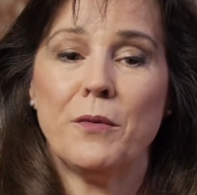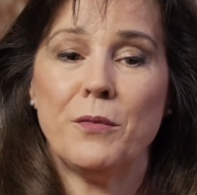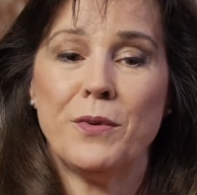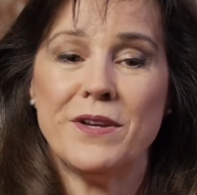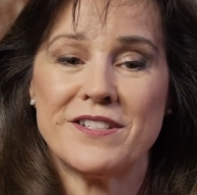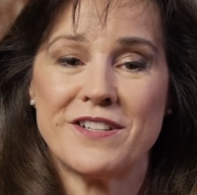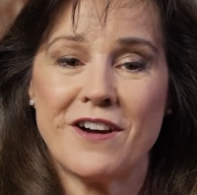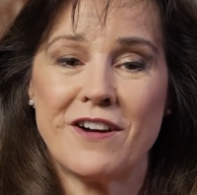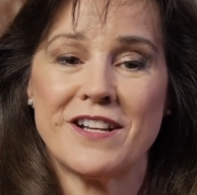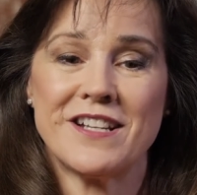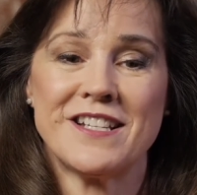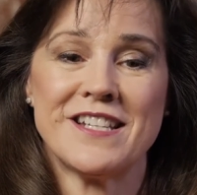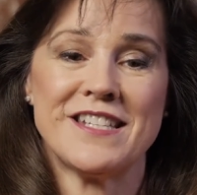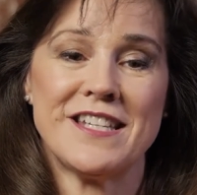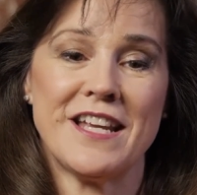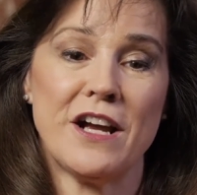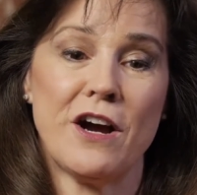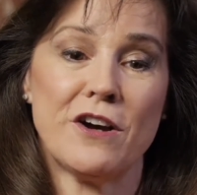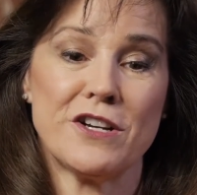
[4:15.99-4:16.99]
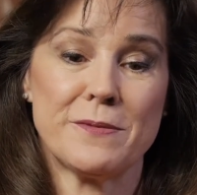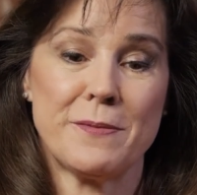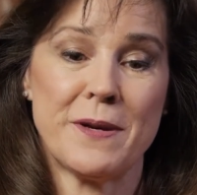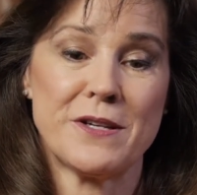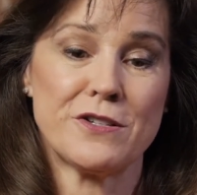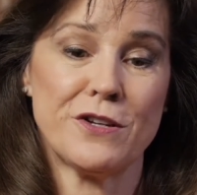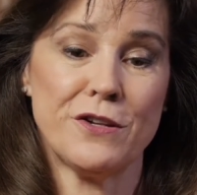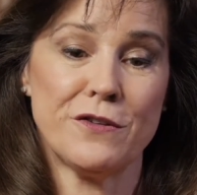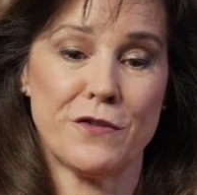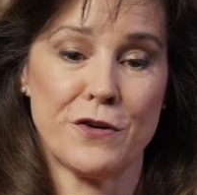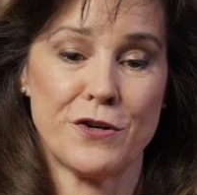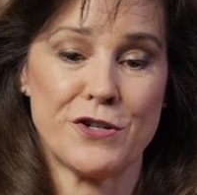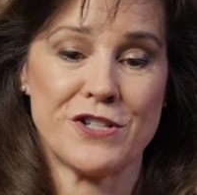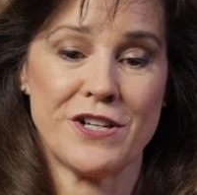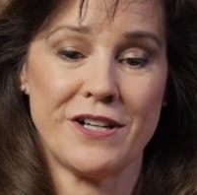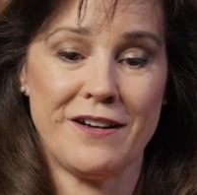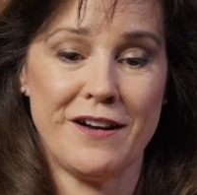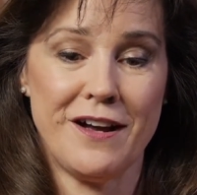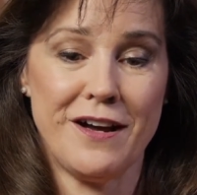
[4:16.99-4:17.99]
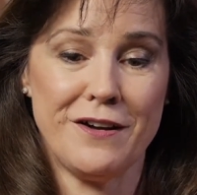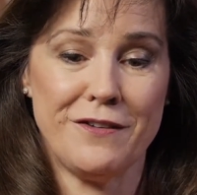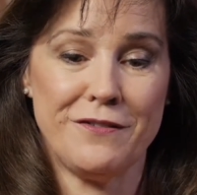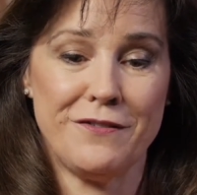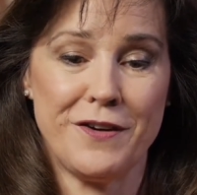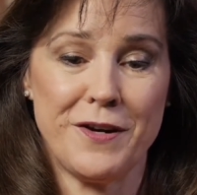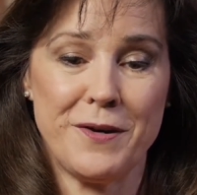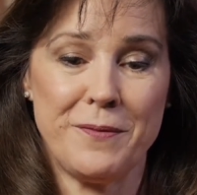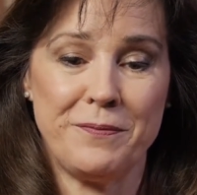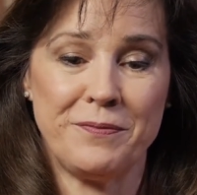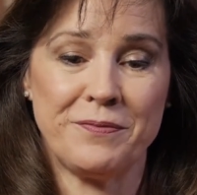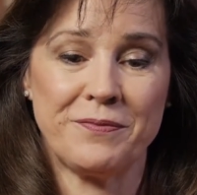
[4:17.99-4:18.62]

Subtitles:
We started to sing our special version of,